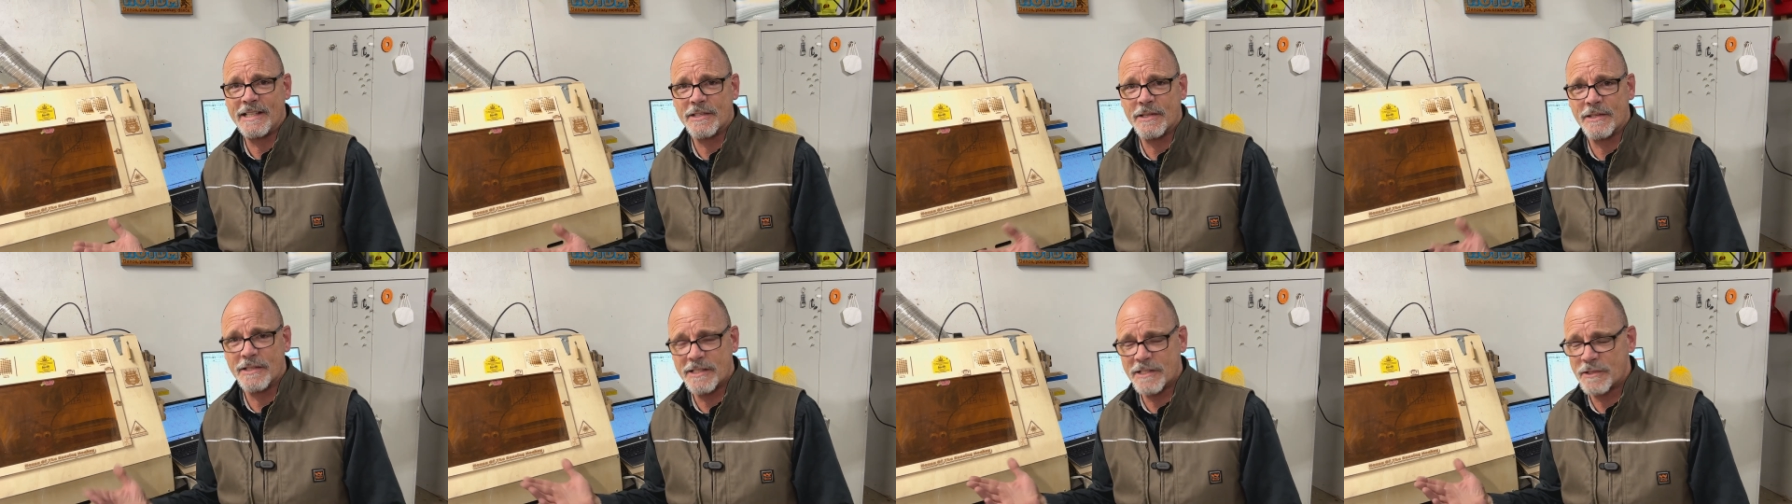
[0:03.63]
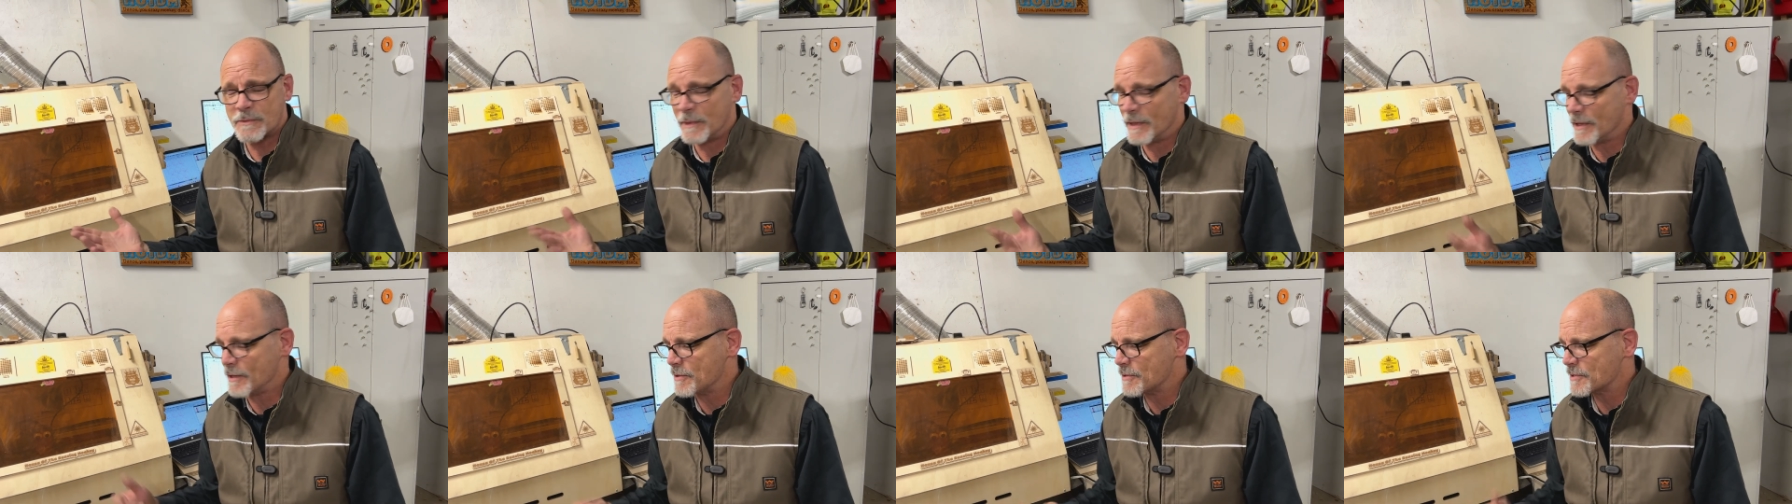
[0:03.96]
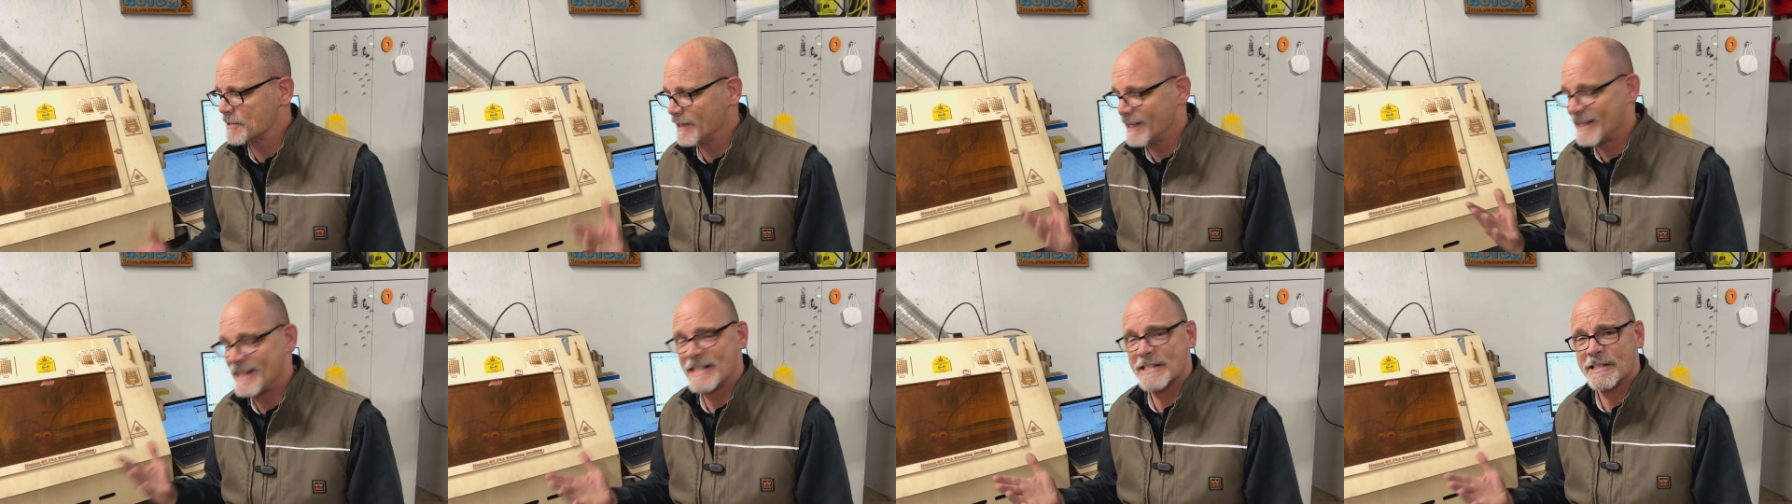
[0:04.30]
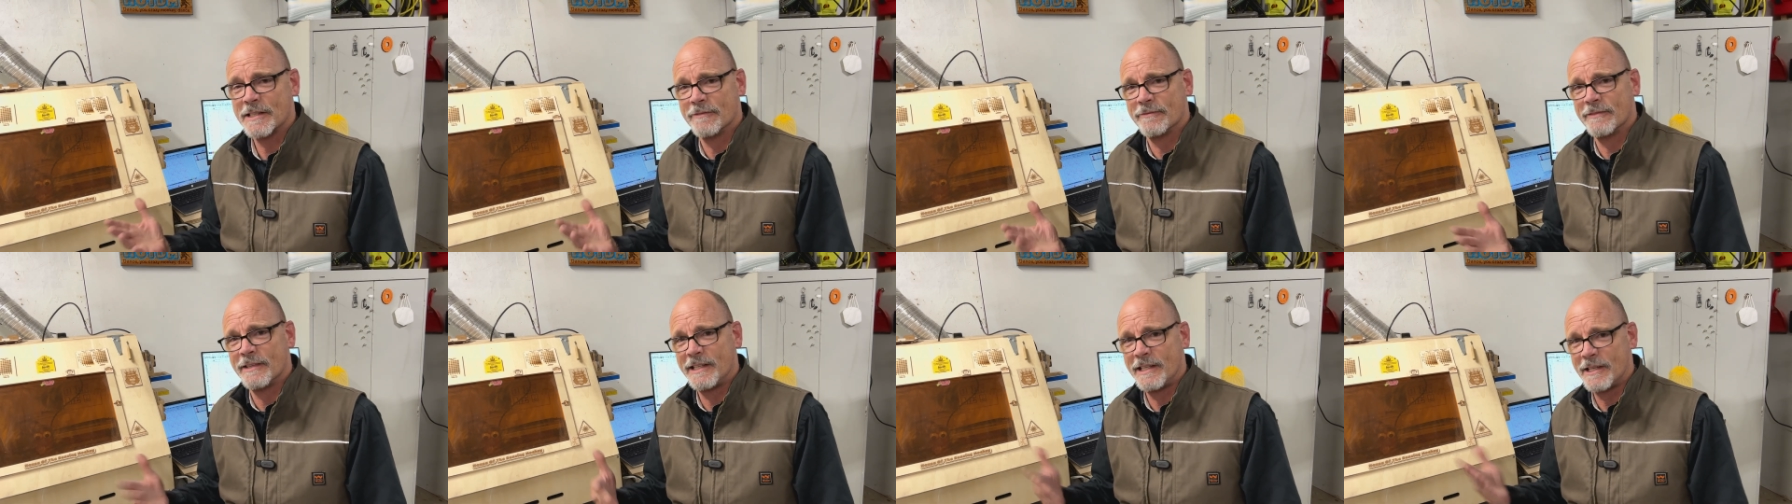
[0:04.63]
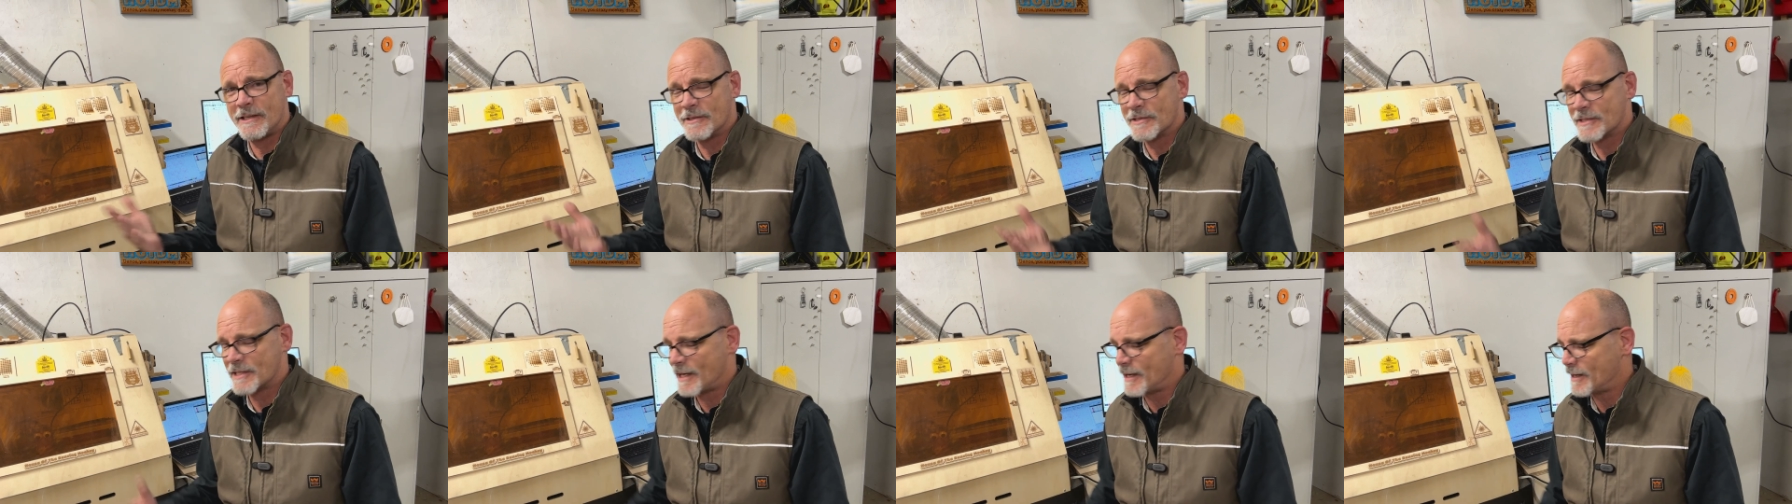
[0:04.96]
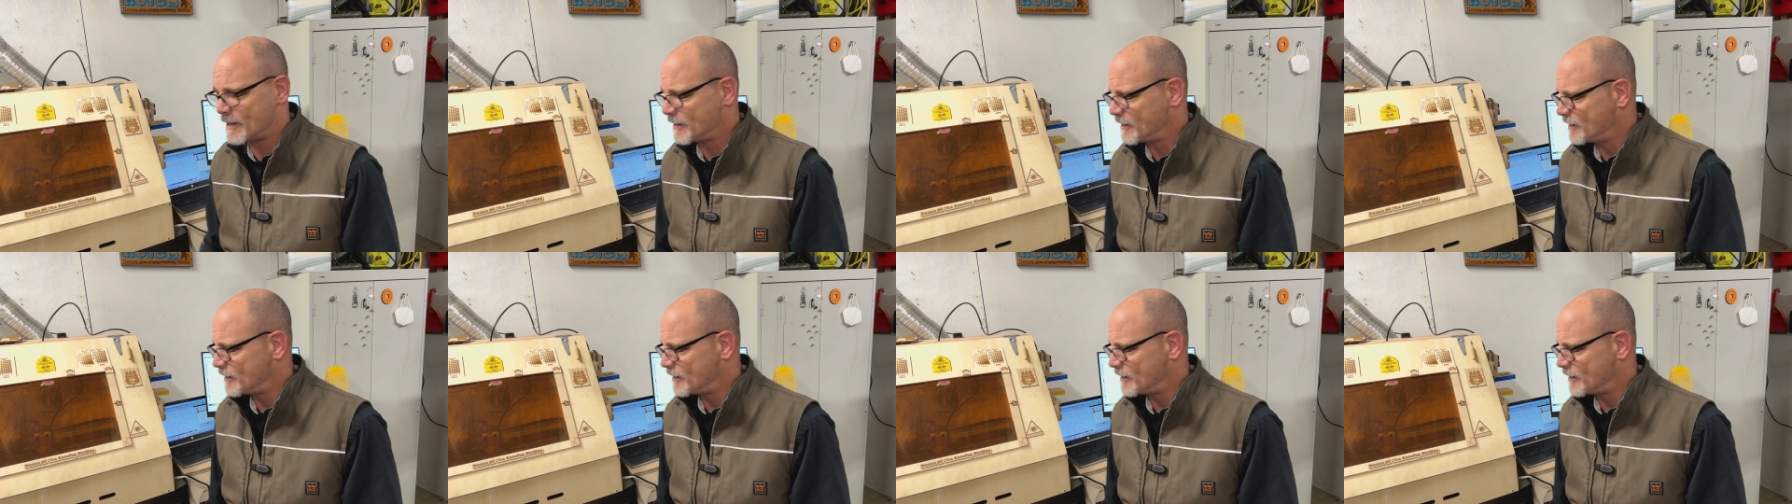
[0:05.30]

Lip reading: So this is one of those laser videos out